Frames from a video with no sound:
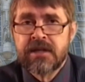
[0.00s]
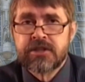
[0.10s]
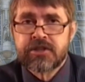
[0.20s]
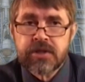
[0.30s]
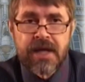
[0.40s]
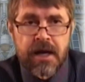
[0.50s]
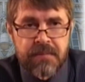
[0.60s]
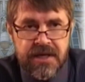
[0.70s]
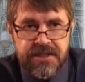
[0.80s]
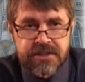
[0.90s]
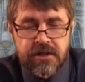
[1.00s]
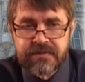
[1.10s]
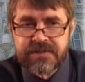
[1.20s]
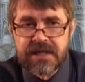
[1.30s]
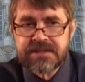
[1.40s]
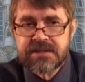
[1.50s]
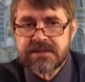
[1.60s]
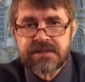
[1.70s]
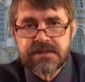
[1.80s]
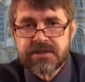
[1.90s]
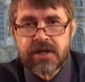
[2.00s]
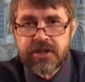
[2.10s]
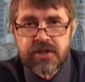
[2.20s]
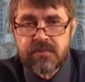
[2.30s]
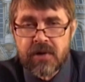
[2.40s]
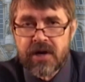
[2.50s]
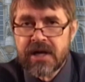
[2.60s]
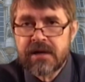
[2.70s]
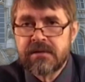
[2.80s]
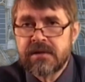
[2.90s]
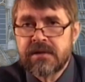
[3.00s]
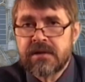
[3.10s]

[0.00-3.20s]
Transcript: Should our Minister of Justice decide tomorrow